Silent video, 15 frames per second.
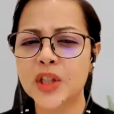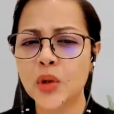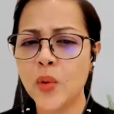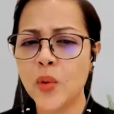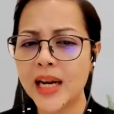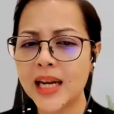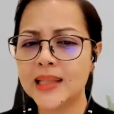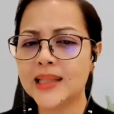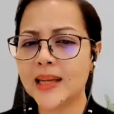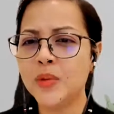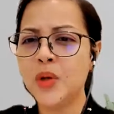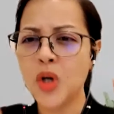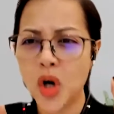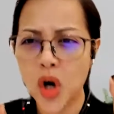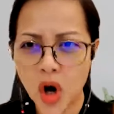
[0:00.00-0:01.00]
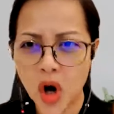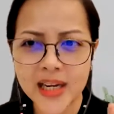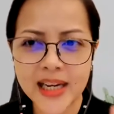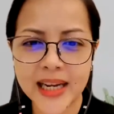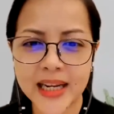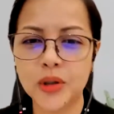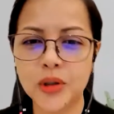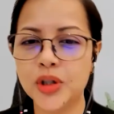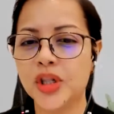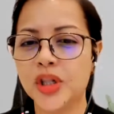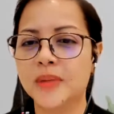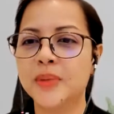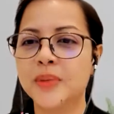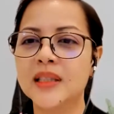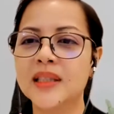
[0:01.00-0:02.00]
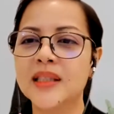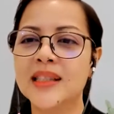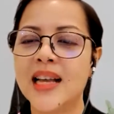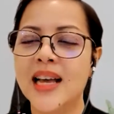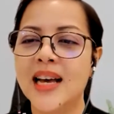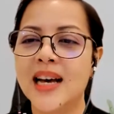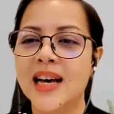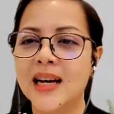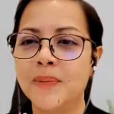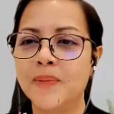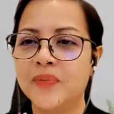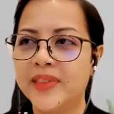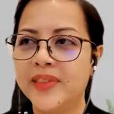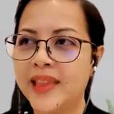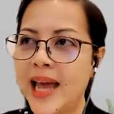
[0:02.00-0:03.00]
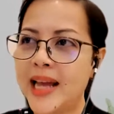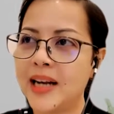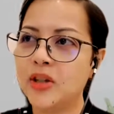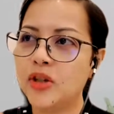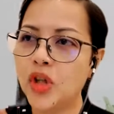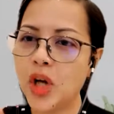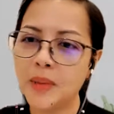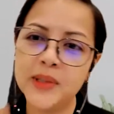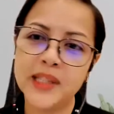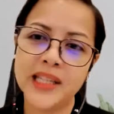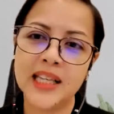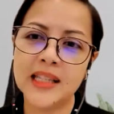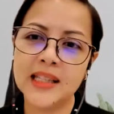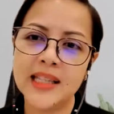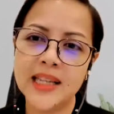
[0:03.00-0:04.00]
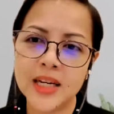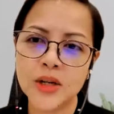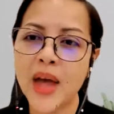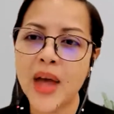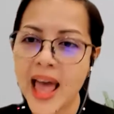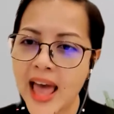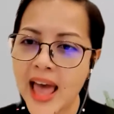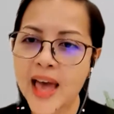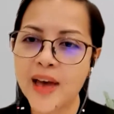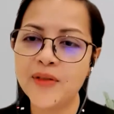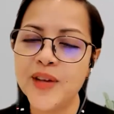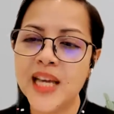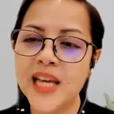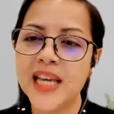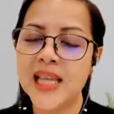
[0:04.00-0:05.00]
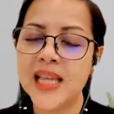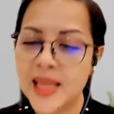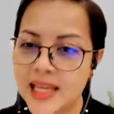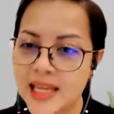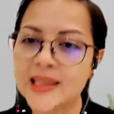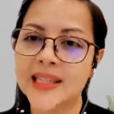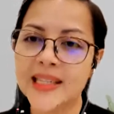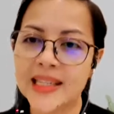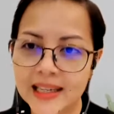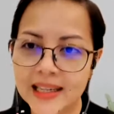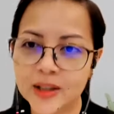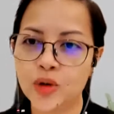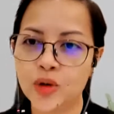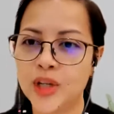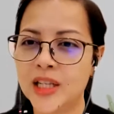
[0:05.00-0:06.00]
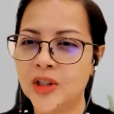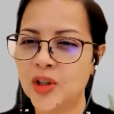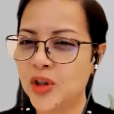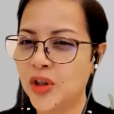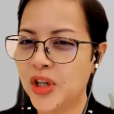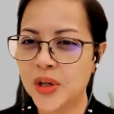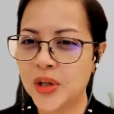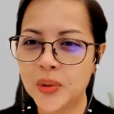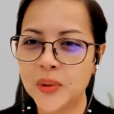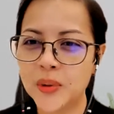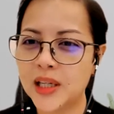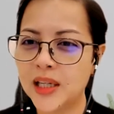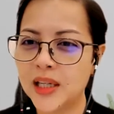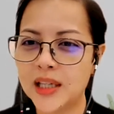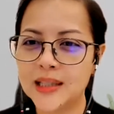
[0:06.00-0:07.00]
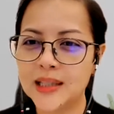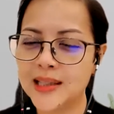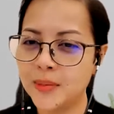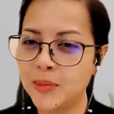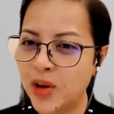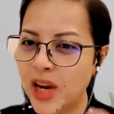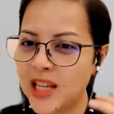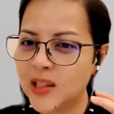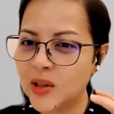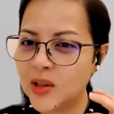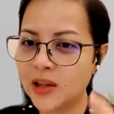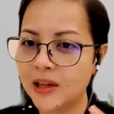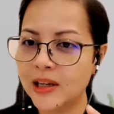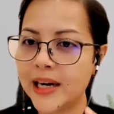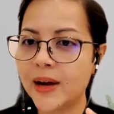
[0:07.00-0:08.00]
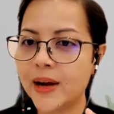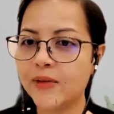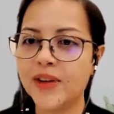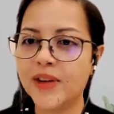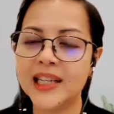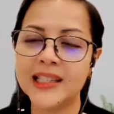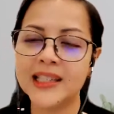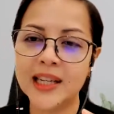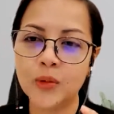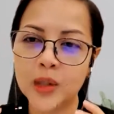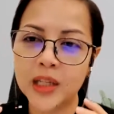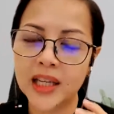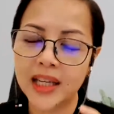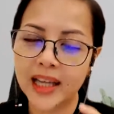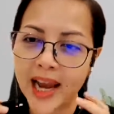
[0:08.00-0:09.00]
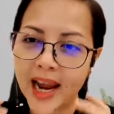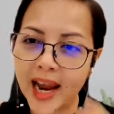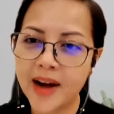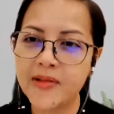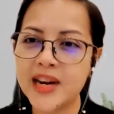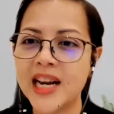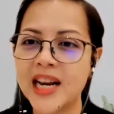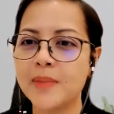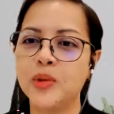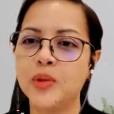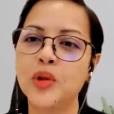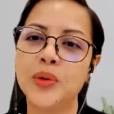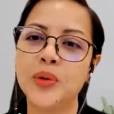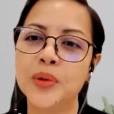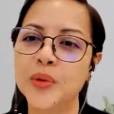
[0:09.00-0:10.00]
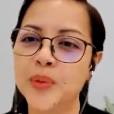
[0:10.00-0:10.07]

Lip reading: what are some non-negotiables that job seekers need to have in this industry? So, some really solid advice that will carry them through.